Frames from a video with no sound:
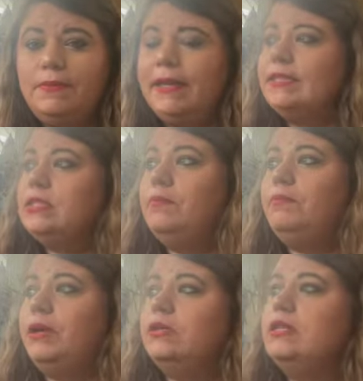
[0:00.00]
because the
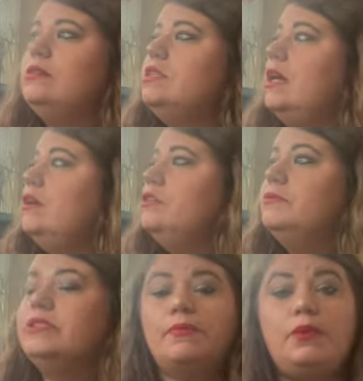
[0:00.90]
birds outside are
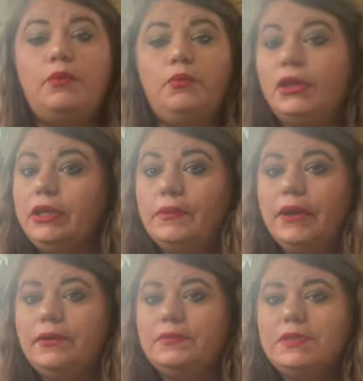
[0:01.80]
doing something really
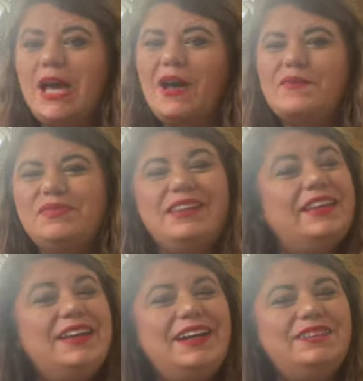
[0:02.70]
weird. So
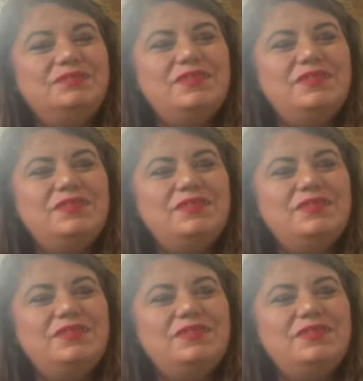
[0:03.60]
yeah,